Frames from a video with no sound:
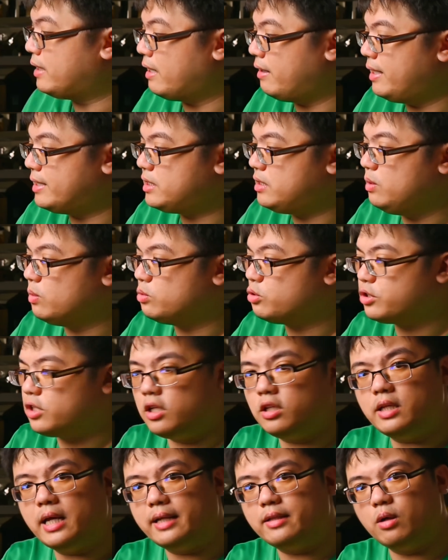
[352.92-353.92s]
there is
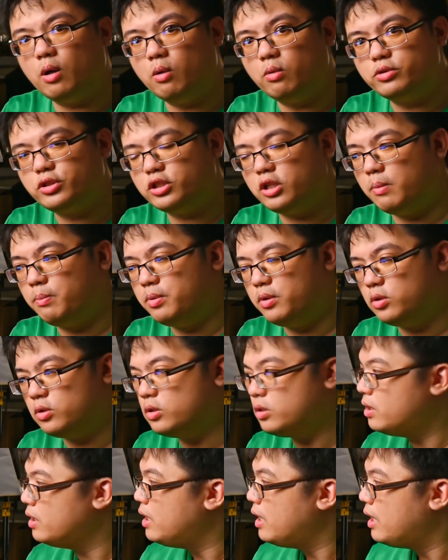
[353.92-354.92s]
neutral and also blue.